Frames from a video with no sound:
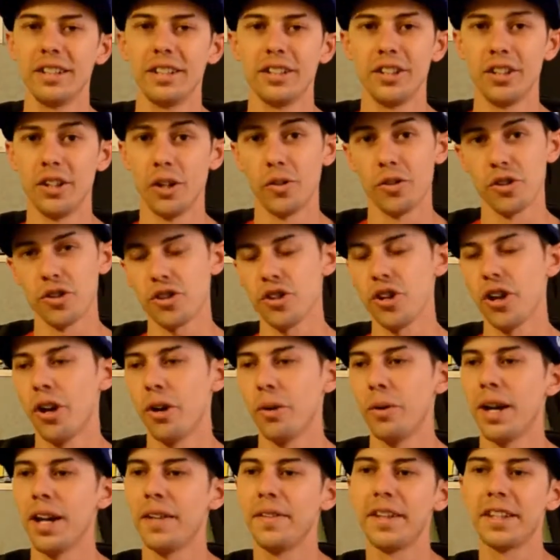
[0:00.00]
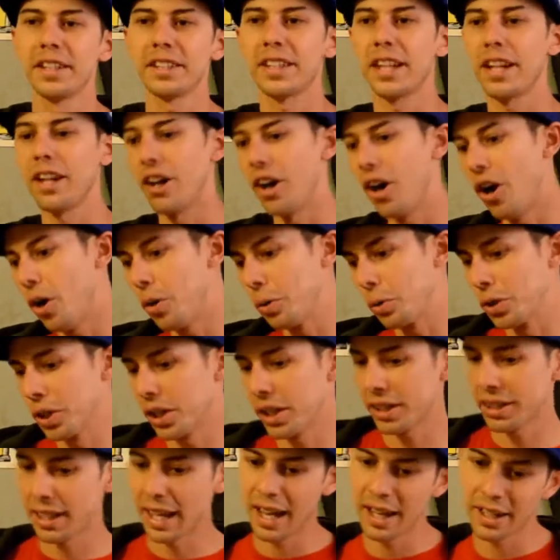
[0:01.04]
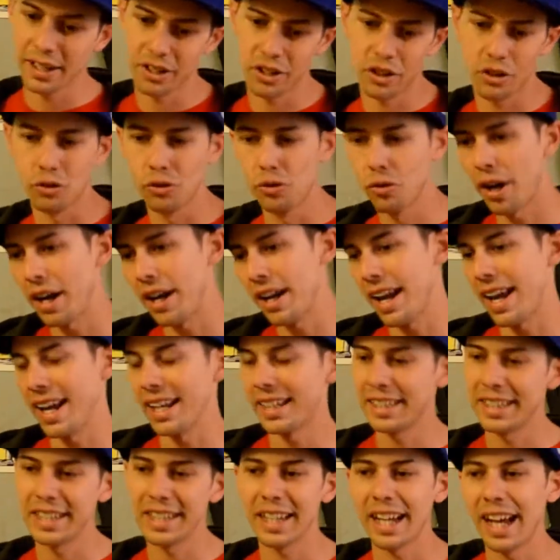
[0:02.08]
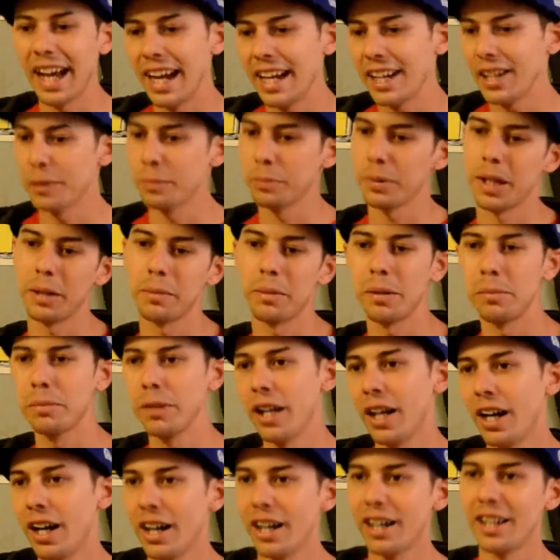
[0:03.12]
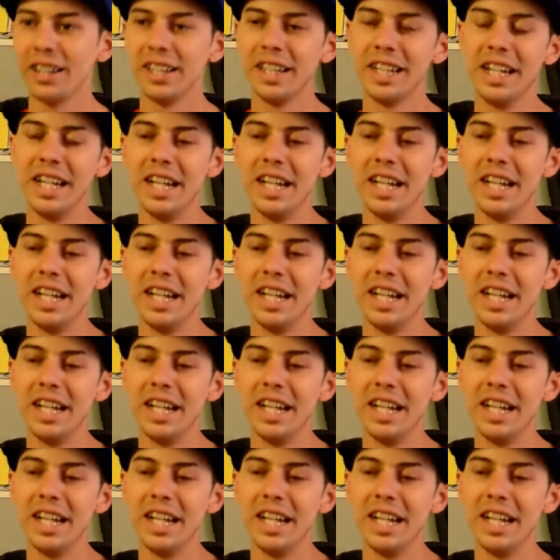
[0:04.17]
you know, the show, and they say, oh, look at that great antique item, blah, blah, blah.